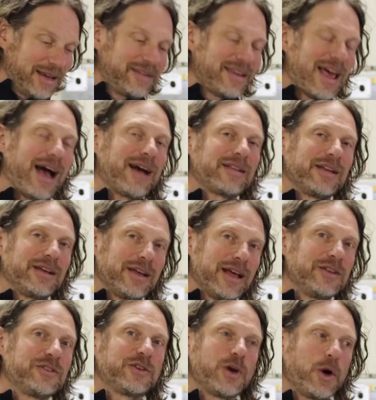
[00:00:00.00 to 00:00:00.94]
Exactly,
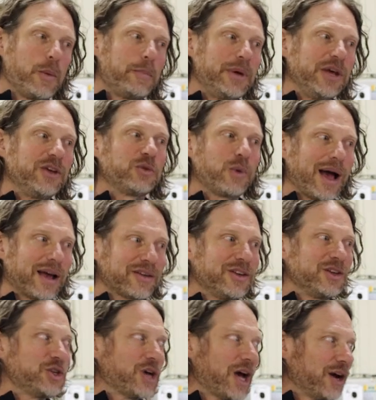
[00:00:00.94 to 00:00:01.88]
and so
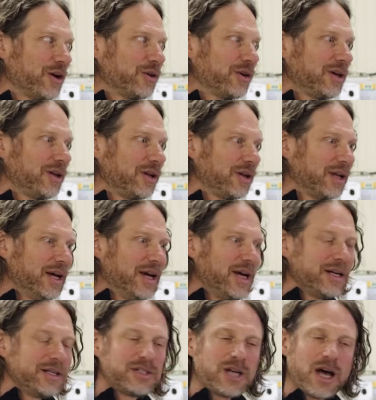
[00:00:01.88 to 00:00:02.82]
beeswax in general,
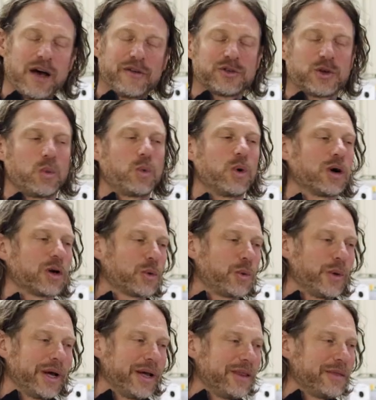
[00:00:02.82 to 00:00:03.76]
tough to work
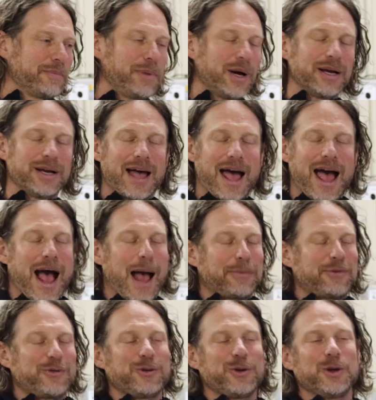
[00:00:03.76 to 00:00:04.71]
with, but
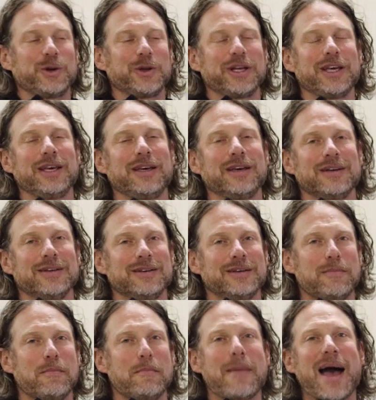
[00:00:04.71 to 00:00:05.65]
absolutely
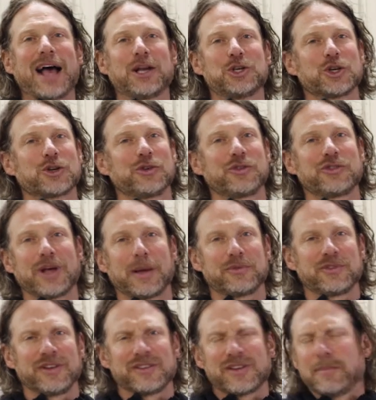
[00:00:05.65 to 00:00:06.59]
magical
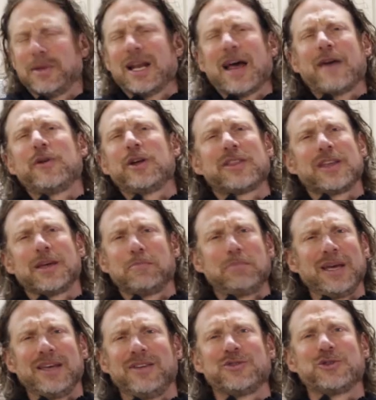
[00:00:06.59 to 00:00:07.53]
substance. Yeah. I mean, everything
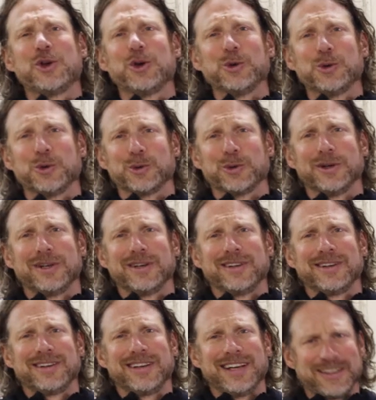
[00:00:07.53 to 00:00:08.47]
bees do
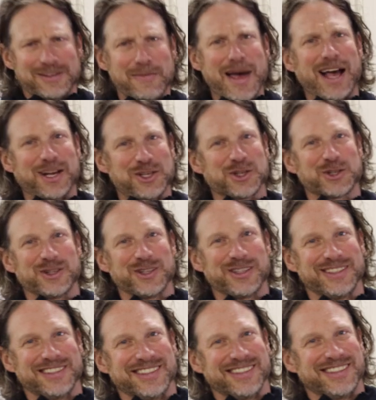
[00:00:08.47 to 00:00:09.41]
is
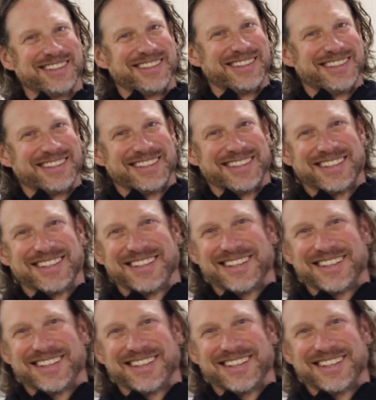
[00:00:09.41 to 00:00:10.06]
magical. I know, right?